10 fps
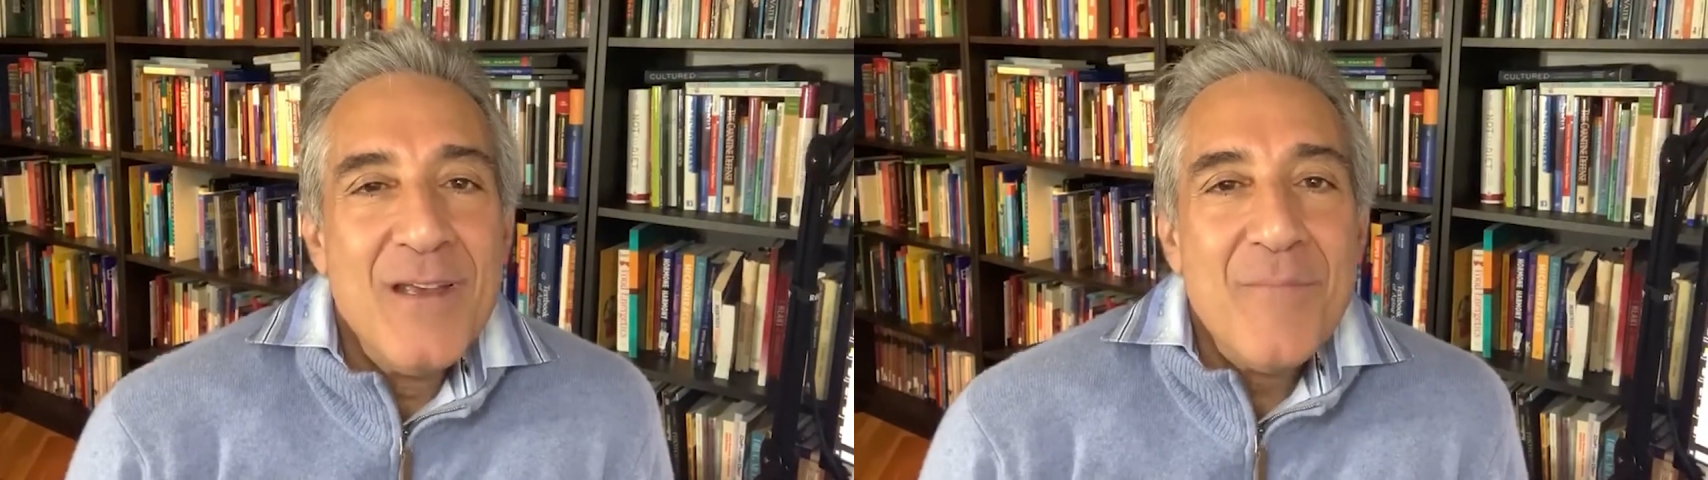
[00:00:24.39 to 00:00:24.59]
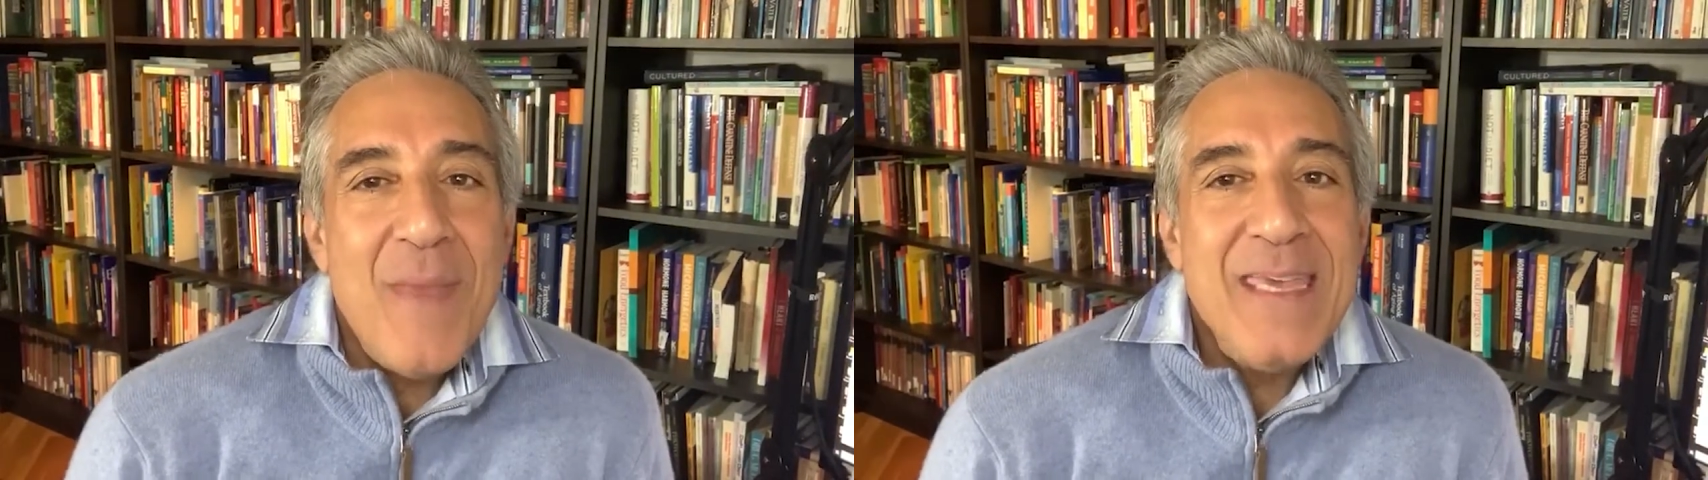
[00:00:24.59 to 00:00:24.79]

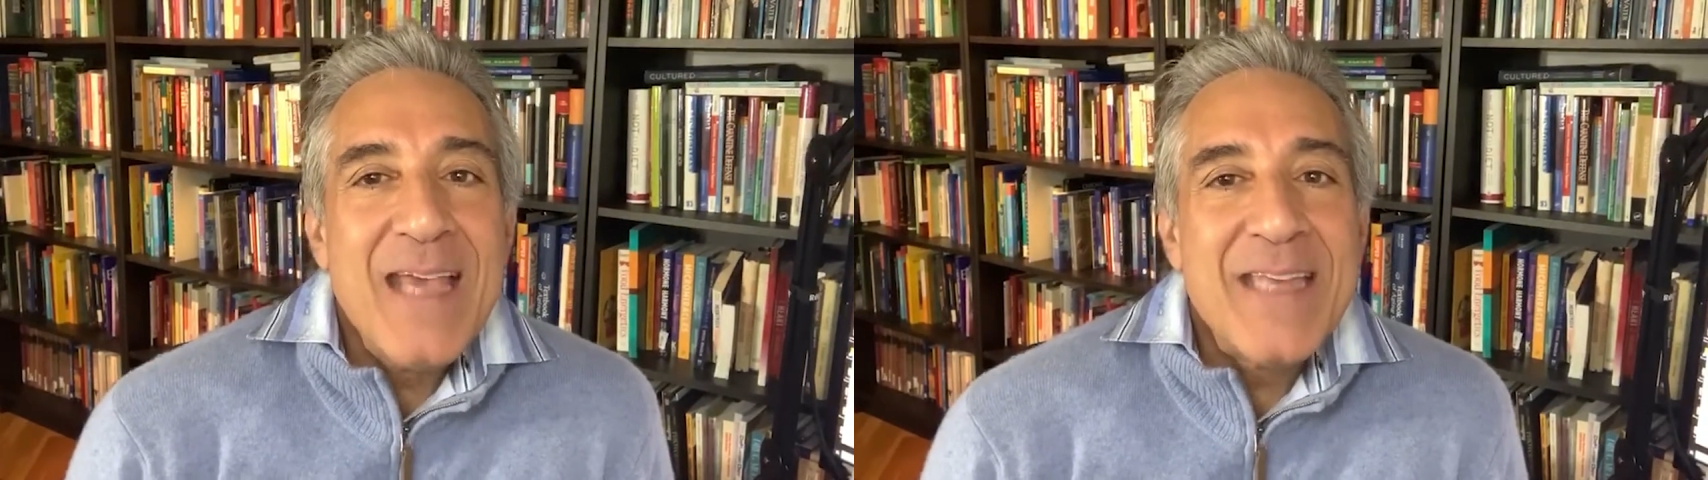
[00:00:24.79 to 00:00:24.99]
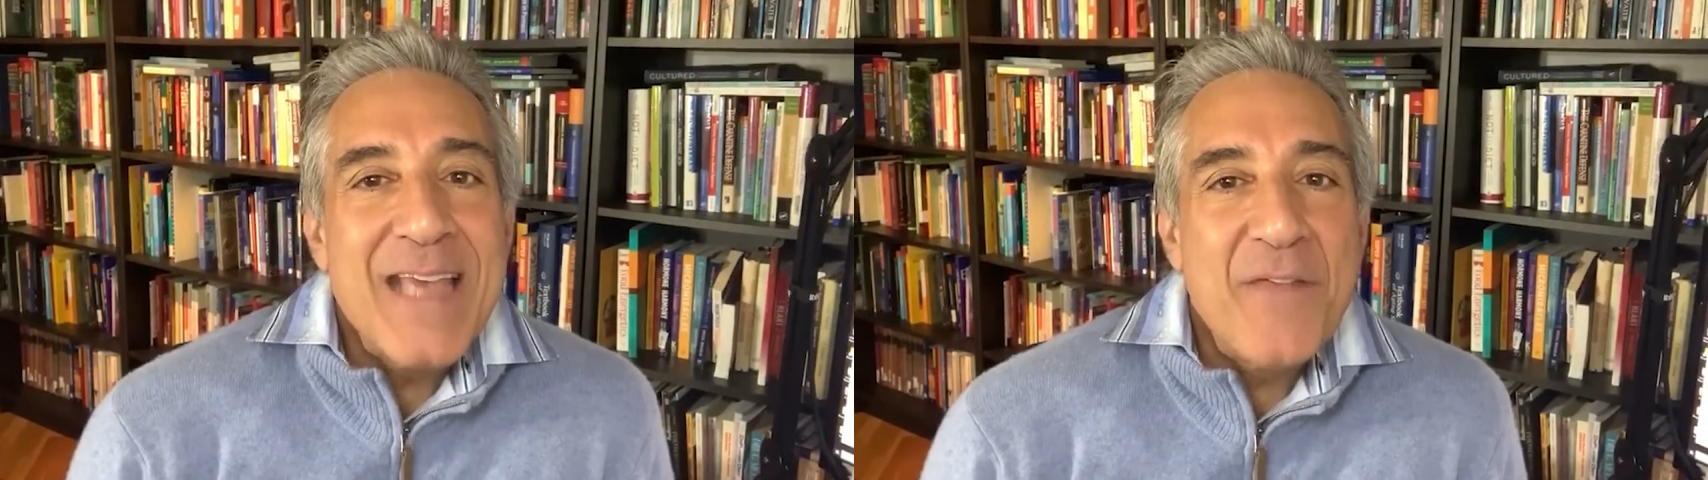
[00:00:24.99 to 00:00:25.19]
making
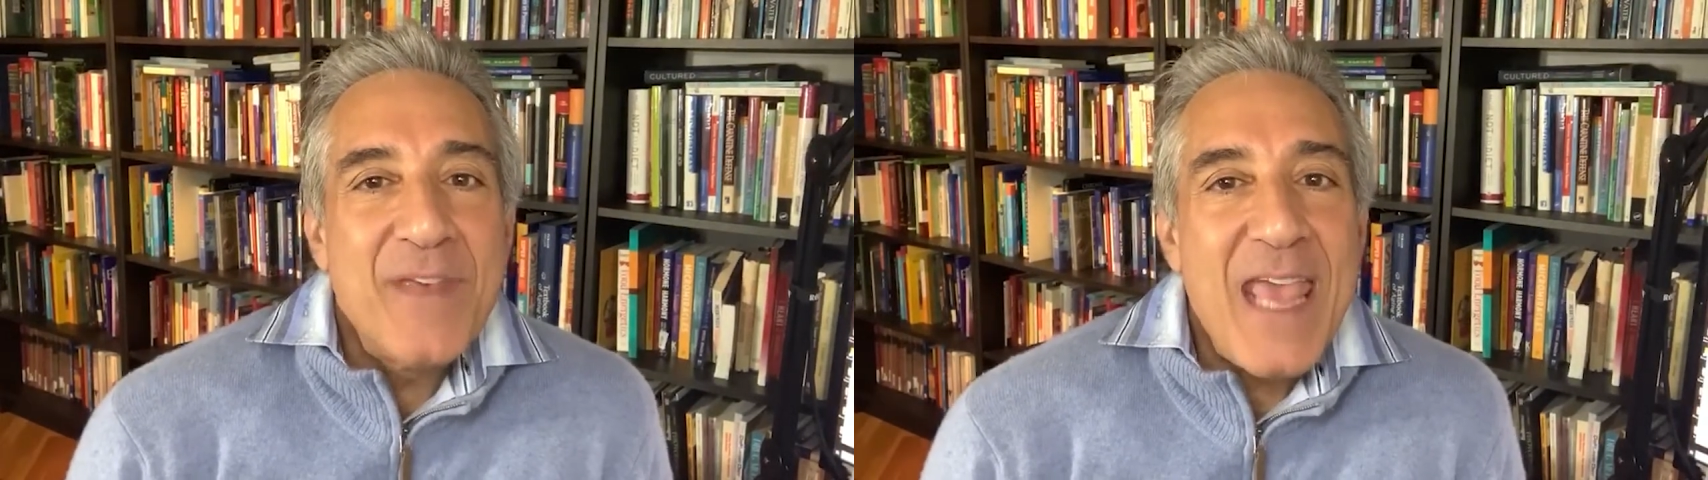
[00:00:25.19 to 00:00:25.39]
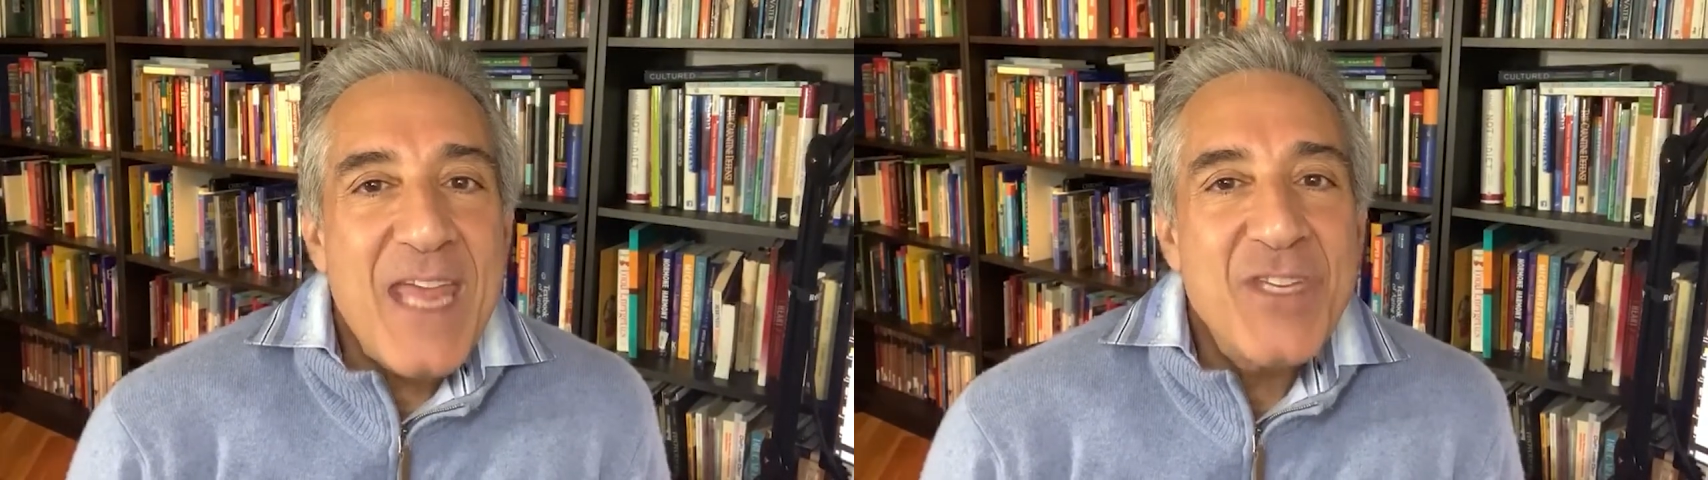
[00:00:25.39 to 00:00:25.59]

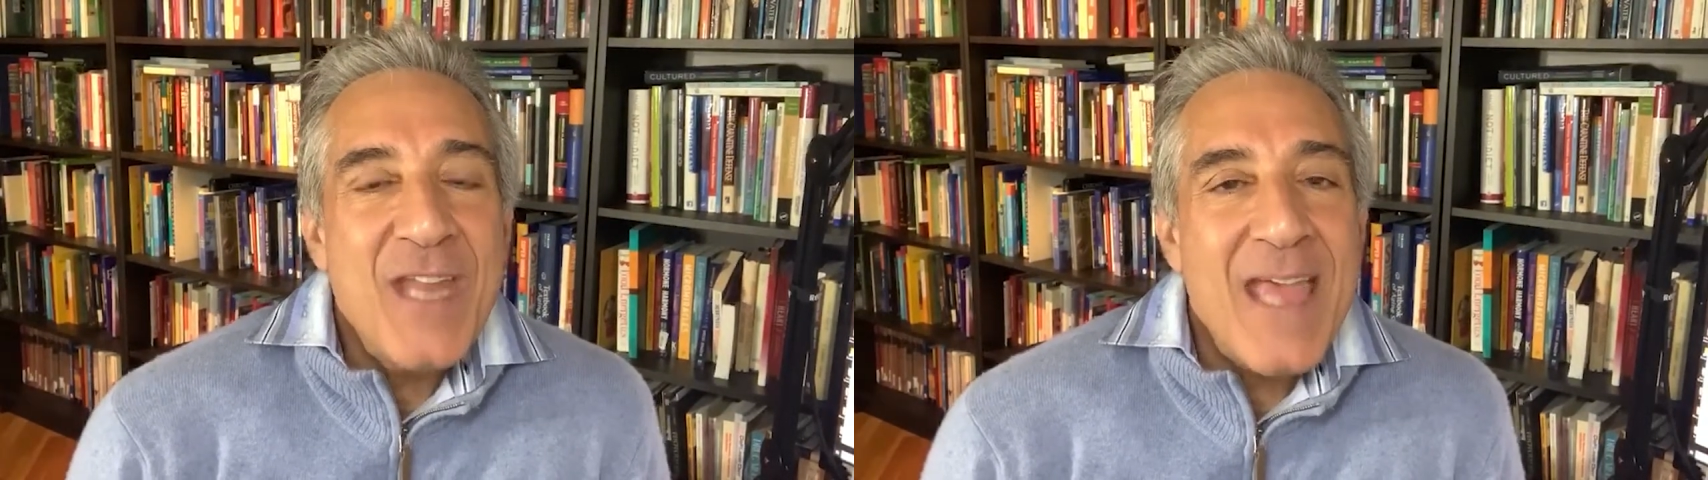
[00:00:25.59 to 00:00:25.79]
identification